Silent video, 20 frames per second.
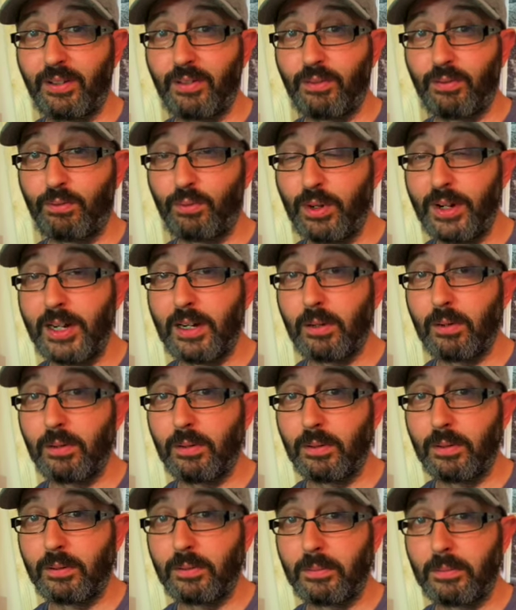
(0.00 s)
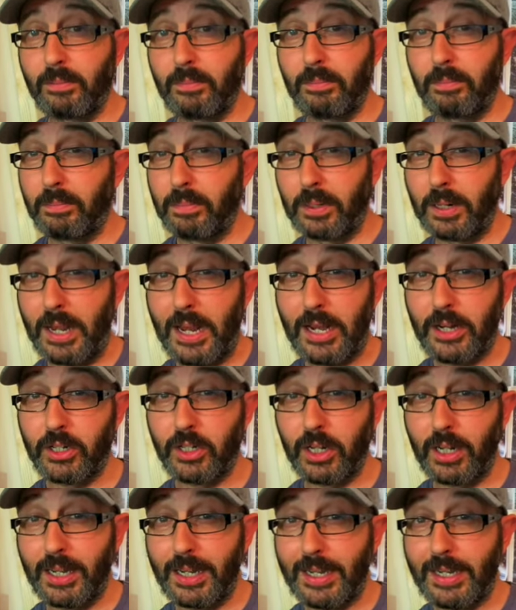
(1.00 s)
real. But
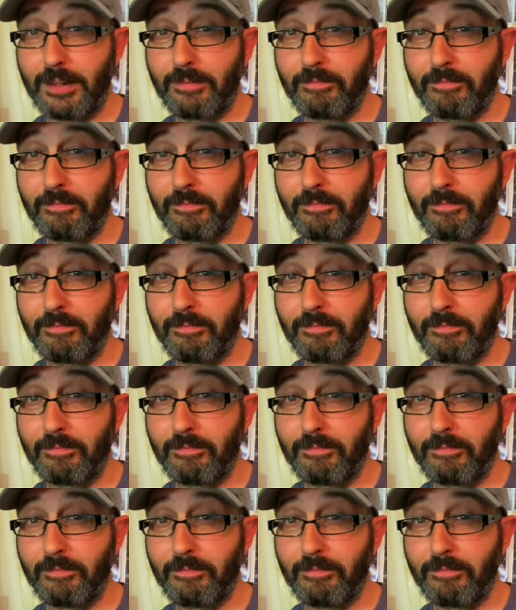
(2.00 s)
actually,